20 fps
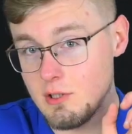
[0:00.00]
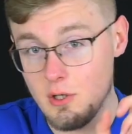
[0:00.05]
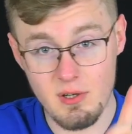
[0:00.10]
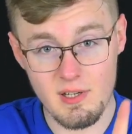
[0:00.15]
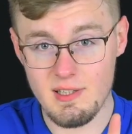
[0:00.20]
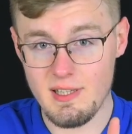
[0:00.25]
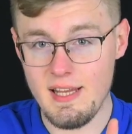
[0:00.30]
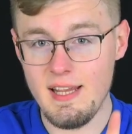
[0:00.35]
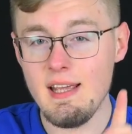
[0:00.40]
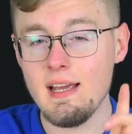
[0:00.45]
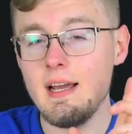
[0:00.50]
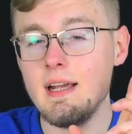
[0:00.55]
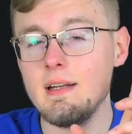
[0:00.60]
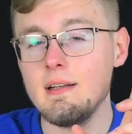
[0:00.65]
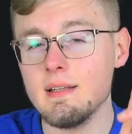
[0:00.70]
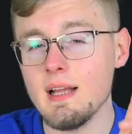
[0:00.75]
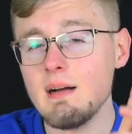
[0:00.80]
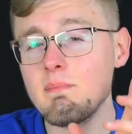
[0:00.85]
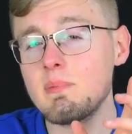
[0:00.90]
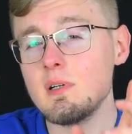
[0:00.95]
Totally a
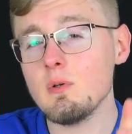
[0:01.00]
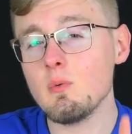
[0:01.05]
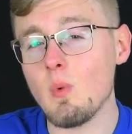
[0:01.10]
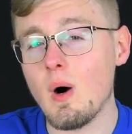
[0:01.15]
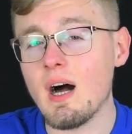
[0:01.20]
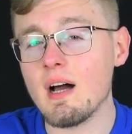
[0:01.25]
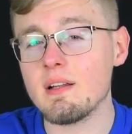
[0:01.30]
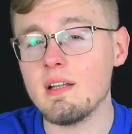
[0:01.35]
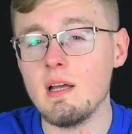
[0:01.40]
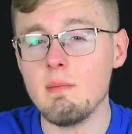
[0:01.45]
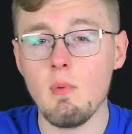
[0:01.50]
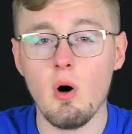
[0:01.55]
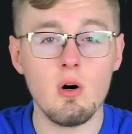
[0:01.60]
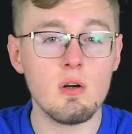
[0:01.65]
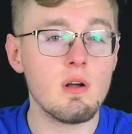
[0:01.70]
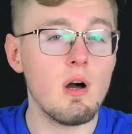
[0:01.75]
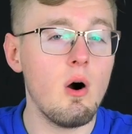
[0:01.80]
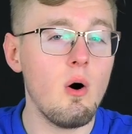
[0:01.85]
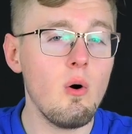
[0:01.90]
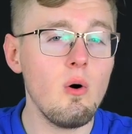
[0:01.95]
number one
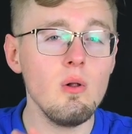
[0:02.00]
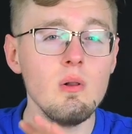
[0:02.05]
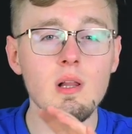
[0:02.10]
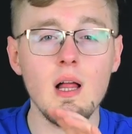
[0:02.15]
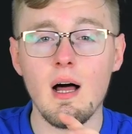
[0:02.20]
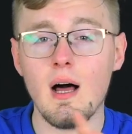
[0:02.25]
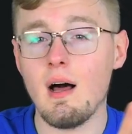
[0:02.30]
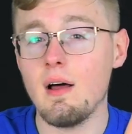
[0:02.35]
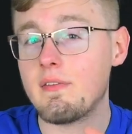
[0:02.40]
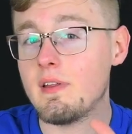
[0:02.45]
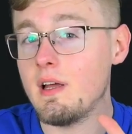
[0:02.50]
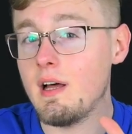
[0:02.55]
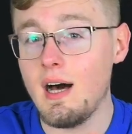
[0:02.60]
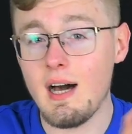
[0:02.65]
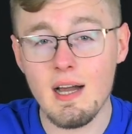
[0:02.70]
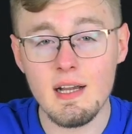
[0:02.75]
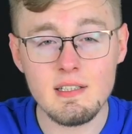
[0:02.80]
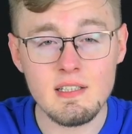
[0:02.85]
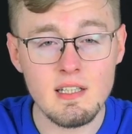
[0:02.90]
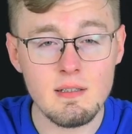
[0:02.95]
among all other
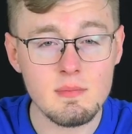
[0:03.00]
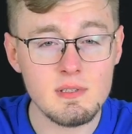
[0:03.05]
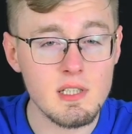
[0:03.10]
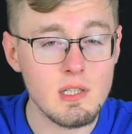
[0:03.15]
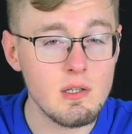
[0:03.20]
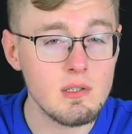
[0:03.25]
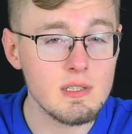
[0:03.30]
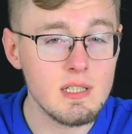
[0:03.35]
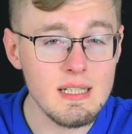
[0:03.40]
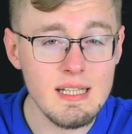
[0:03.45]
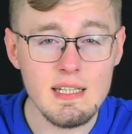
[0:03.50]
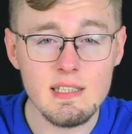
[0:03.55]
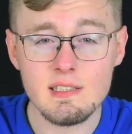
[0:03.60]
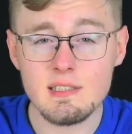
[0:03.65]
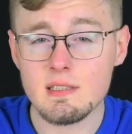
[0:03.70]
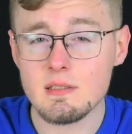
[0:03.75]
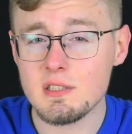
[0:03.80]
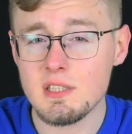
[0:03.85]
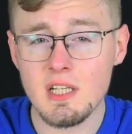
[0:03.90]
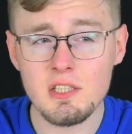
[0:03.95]
items on the
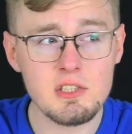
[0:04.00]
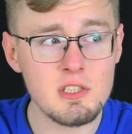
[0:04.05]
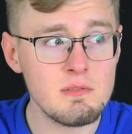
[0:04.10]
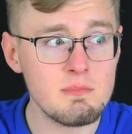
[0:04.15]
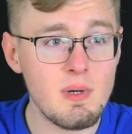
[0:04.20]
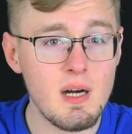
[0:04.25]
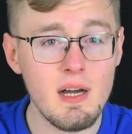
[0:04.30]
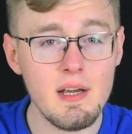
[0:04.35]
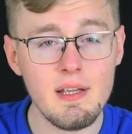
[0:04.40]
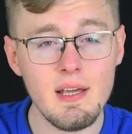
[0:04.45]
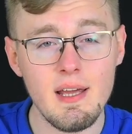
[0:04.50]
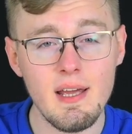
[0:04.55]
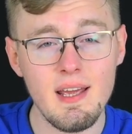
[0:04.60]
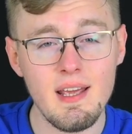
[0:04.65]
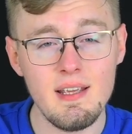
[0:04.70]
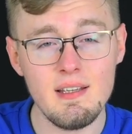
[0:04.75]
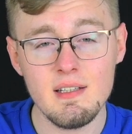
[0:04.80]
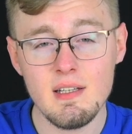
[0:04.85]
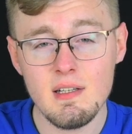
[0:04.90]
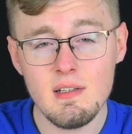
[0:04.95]
list, judging by
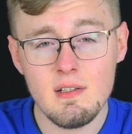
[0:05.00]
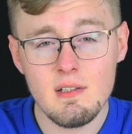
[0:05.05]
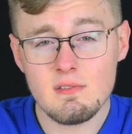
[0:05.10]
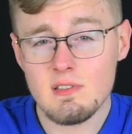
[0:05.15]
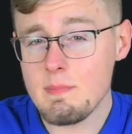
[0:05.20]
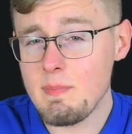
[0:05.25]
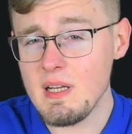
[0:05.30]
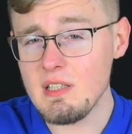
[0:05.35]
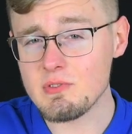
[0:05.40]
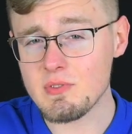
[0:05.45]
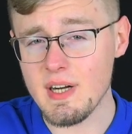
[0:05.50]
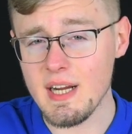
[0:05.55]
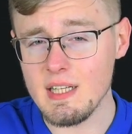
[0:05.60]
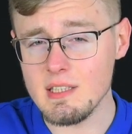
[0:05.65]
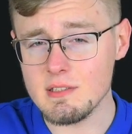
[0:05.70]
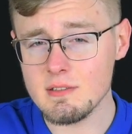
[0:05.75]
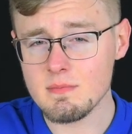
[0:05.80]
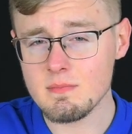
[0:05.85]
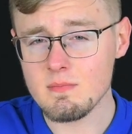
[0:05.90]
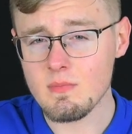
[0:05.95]
a repeat
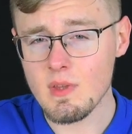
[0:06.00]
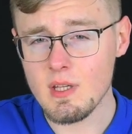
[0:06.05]
rate.